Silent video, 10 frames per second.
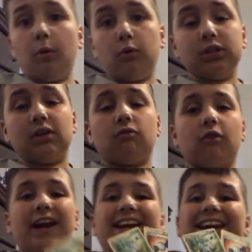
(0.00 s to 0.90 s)
pulled
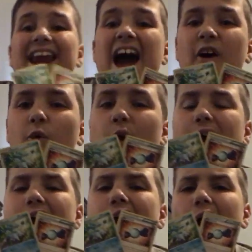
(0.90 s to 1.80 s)
right now
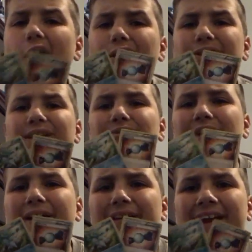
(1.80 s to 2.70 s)
are the
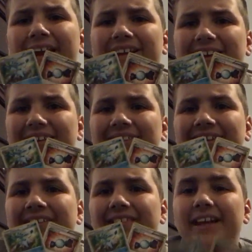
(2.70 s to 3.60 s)
Rare Candy and the
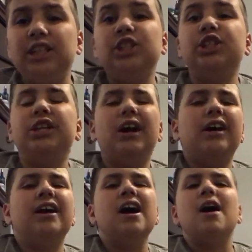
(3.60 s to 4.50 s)

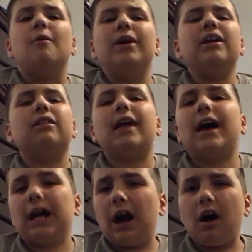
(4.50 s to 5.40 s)
Glaceon. We had a lot
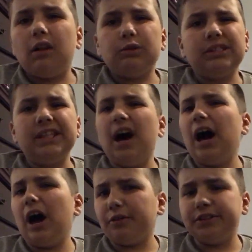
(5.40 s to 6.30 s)
of hollows in that
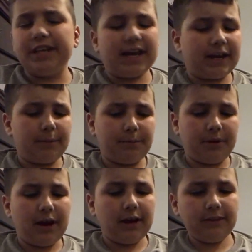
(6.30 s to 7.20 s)
other deck,
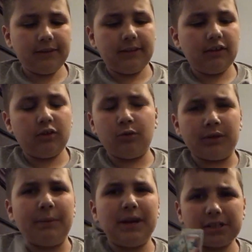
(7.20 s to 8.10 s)
but I think these two are
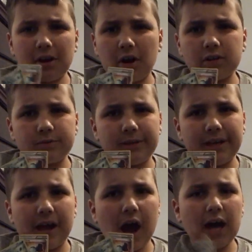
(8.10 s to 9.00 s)
the best cards we
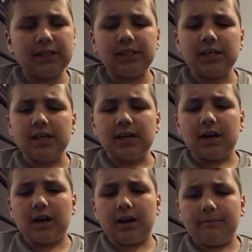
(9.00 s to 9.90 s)
got,
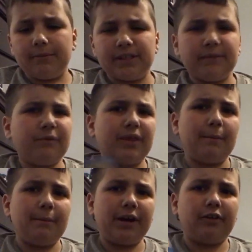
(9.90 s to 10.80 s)
um, except for that
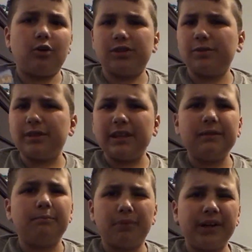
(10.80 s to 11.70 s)
Metagross. So that's a
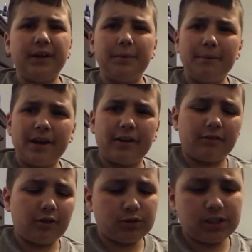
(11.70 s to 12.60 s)
pretty good
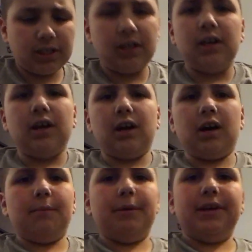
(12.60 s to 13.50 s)
Metagross.
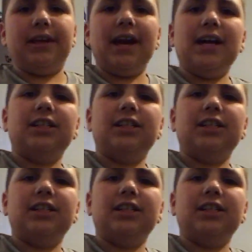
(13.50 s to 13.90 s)
Um, but yeah,